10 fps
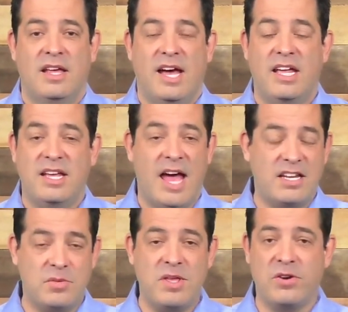I
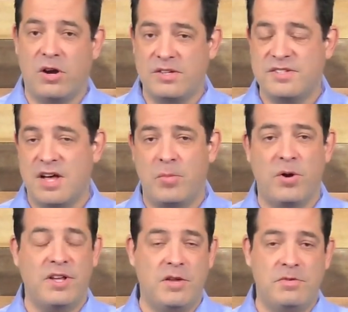had to be there all
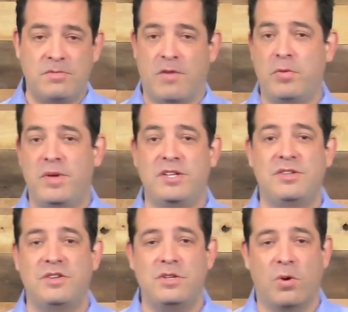summer, and if you've ever been
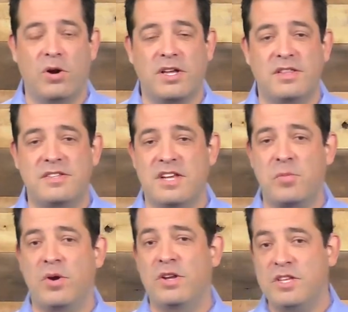to New York in the
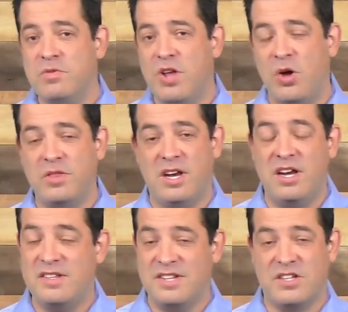summer, you know that
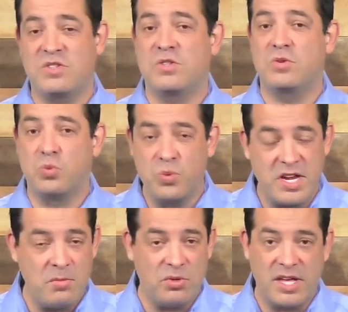it is
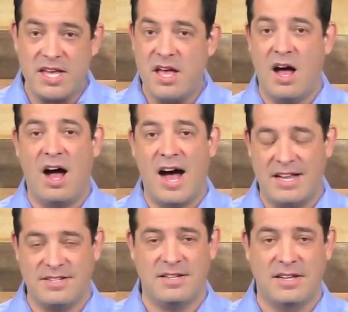extremely
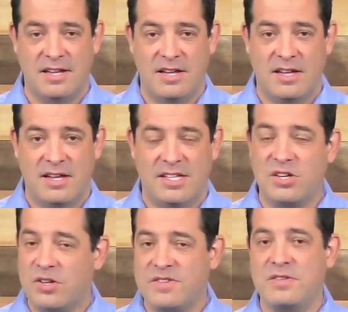hot. It's
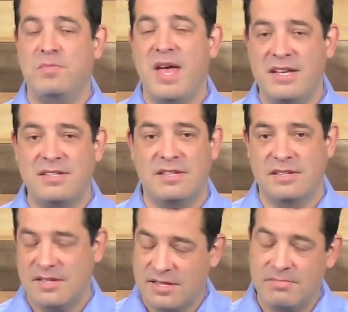all cement
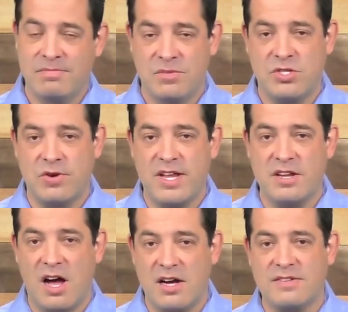and stray
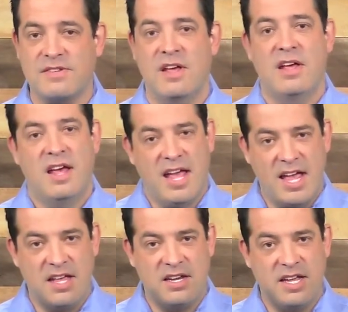dogs,
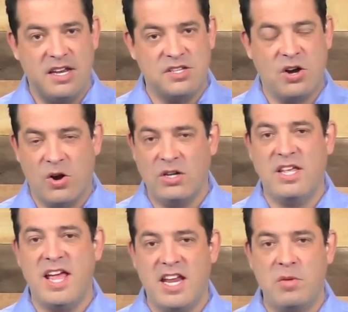and it is
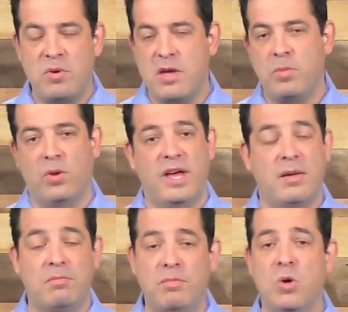hardly any people,
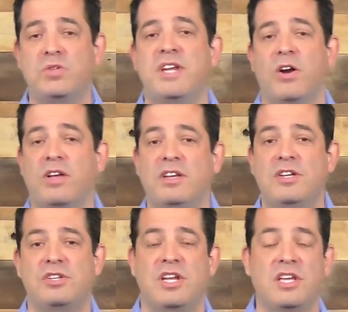and most air
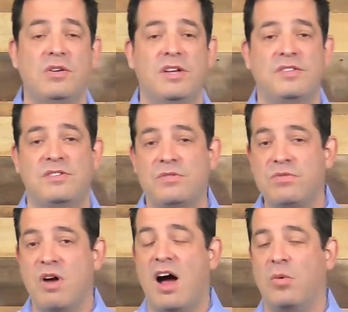conditioning units do
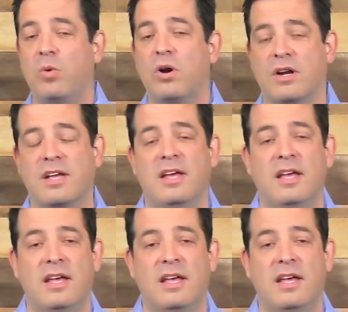not work,